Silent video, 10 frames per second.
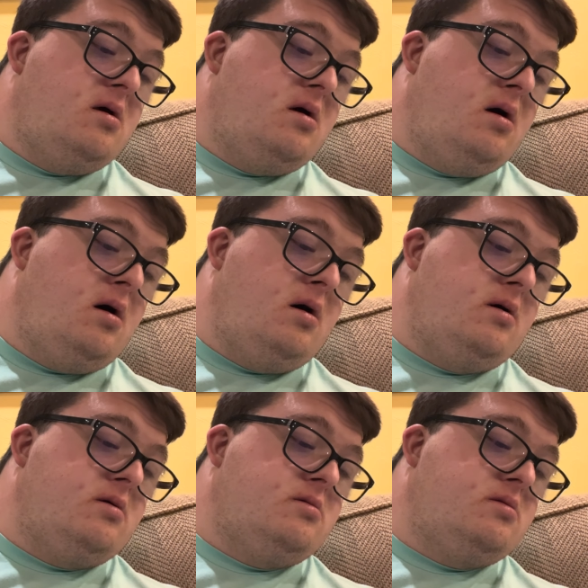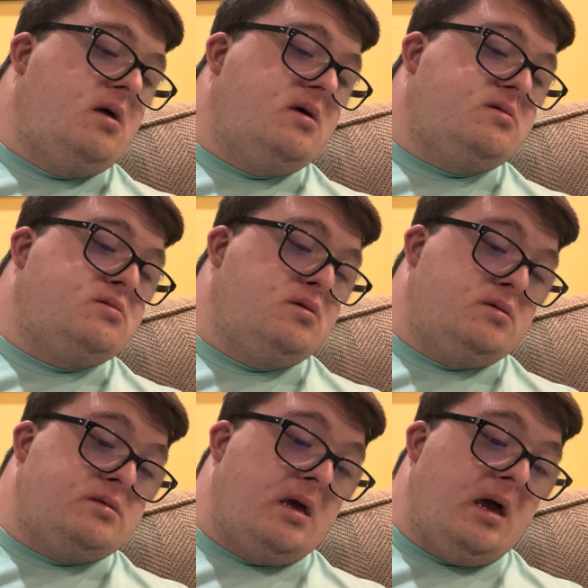on last
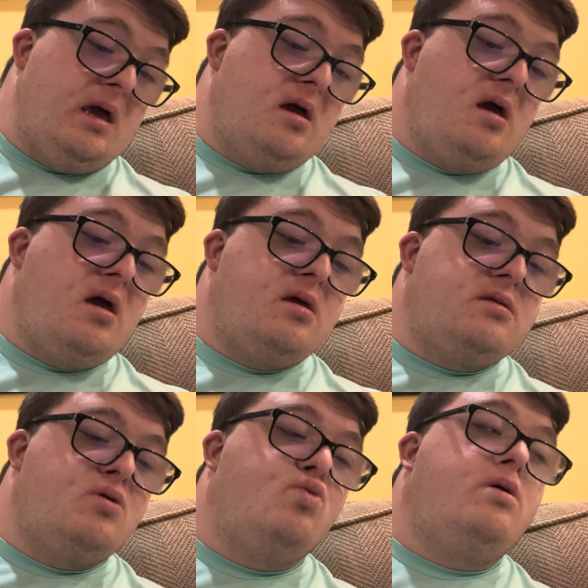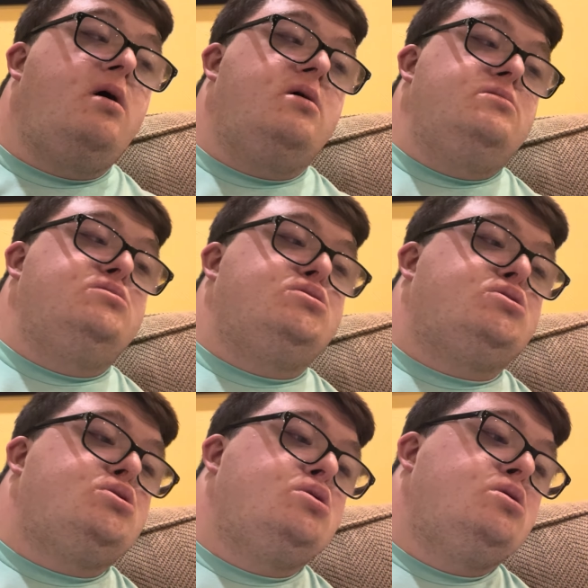Tuesday, and Wedge